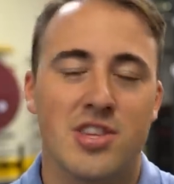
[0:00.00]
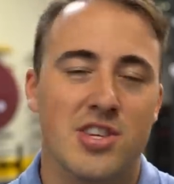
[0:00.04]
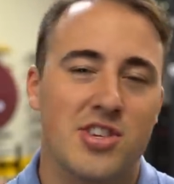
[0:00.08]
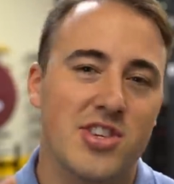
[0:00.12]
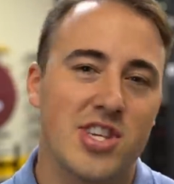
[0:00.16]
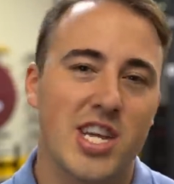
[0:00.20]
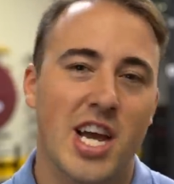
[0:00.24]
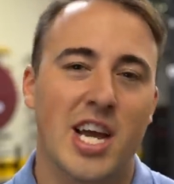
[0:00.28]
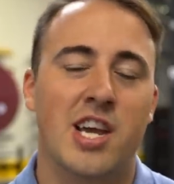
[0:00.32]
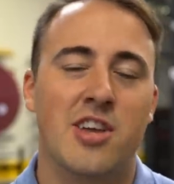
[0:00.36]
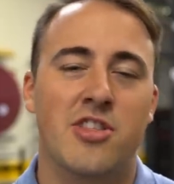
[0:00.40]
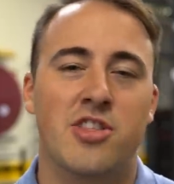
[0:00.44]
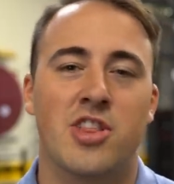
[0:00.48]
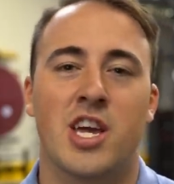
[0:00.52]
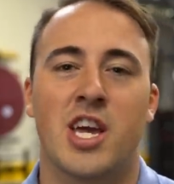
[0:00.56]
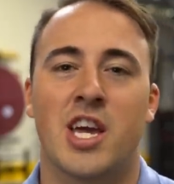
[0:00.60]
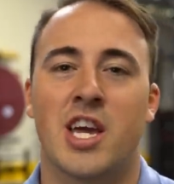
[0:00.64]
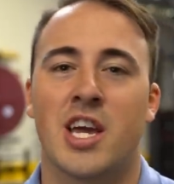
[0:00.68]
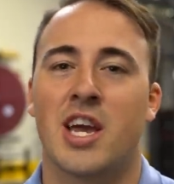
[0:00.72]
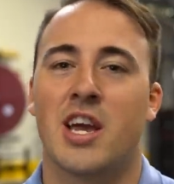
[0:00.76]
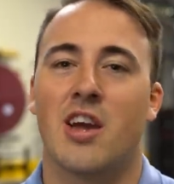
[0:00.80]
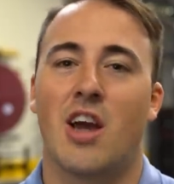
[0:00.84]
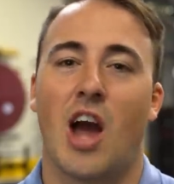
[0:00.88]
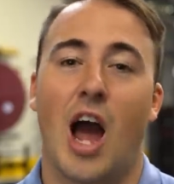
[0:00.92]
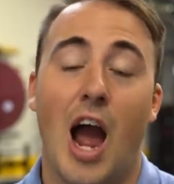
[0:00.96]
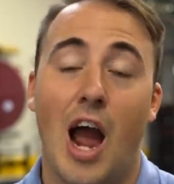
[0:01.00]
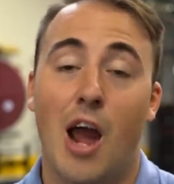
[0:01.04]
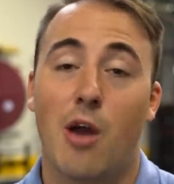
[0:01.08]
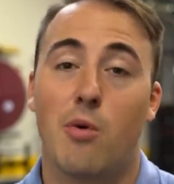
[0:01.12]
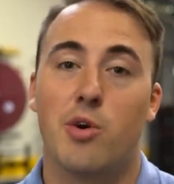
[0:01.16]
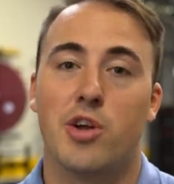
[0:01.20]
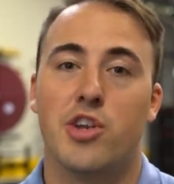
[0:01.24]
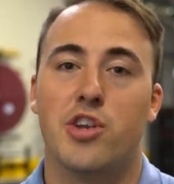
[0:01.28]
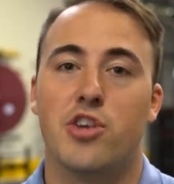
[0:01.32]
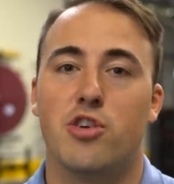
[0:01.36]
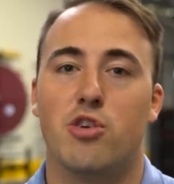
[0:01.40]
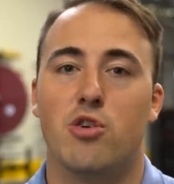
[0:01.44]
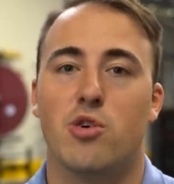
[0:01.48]
the second thing I
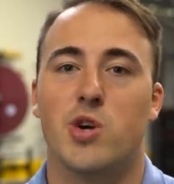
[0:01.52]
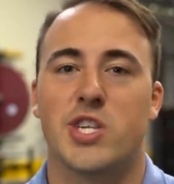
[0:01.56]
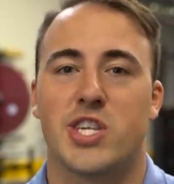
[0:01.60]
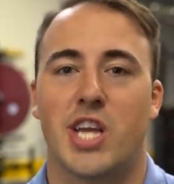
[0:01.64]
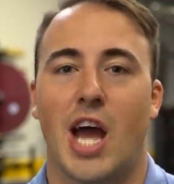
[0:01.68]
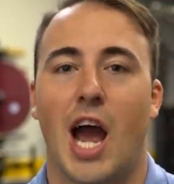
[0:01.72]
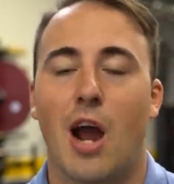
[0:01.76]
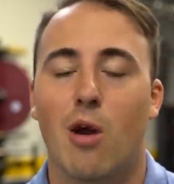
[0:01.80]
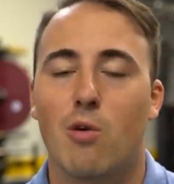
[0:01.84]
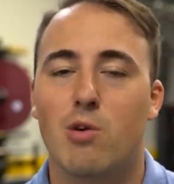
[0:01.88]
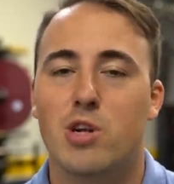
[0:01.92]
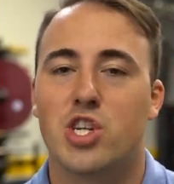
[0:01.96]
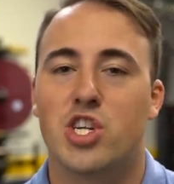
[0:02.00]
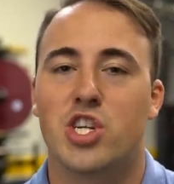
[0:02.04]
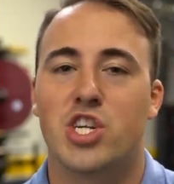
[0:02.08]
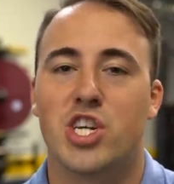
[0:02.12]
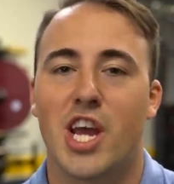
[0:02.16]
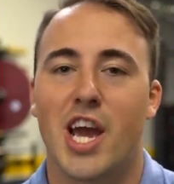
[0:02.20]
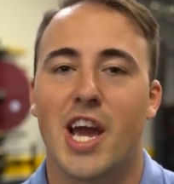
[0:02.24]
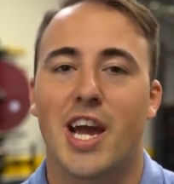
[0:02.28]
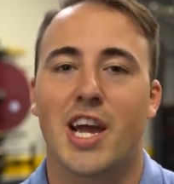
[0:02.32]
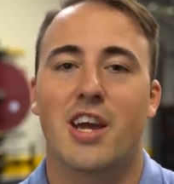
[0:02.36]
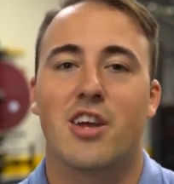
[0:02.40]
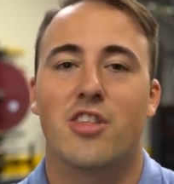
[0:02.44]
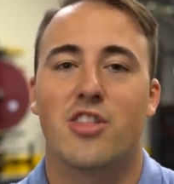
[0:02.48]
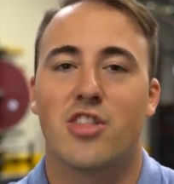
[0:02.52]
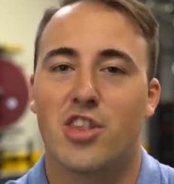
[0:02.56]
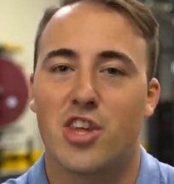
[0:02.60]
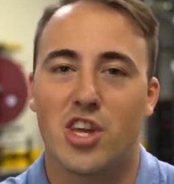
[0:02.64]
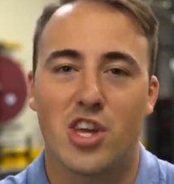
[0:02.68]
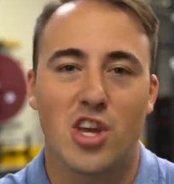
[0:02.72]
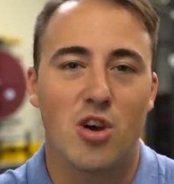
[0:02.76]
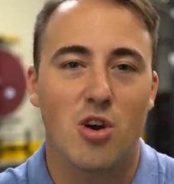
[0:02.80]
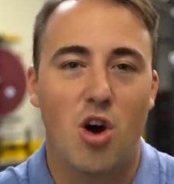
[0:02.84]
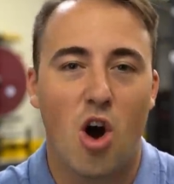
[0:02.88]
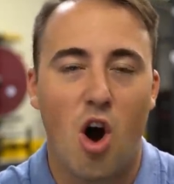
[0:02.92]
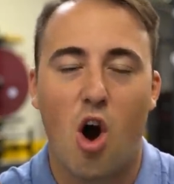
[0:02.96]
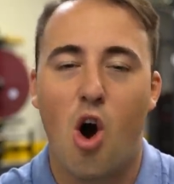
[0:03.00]
would do is I would check
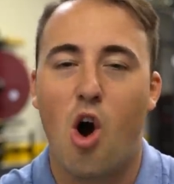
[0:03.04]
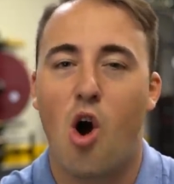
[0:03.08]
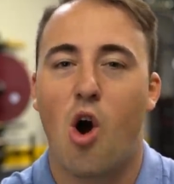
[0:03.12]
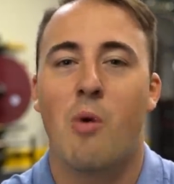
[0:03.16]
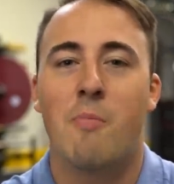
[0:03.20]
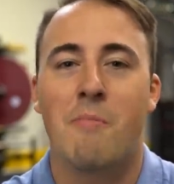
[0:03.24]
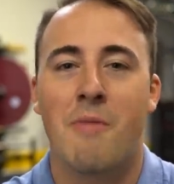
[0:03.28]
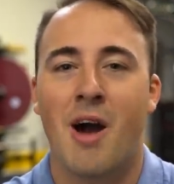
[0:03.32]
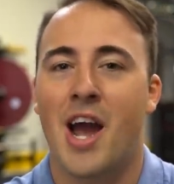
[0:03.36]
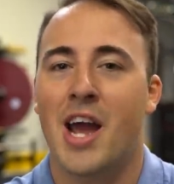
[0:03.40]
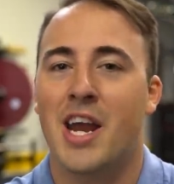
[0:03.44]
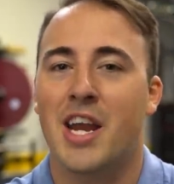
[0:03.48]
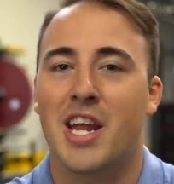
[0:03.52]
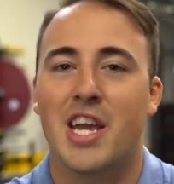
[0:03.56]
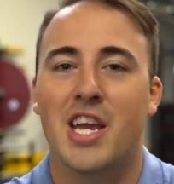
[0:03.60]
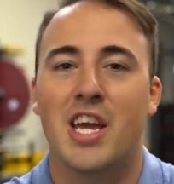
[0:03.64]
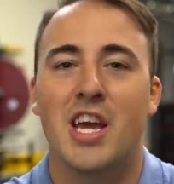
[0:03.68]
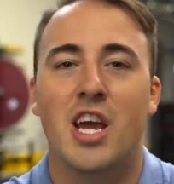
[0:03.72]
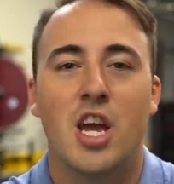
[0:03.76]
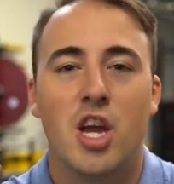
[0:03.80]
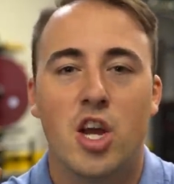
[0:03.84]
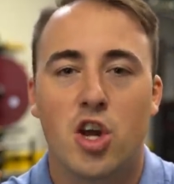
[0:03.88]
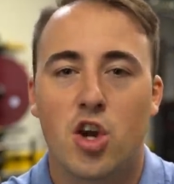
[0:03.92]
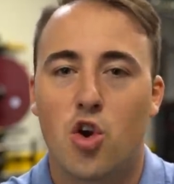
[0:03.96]
the almighty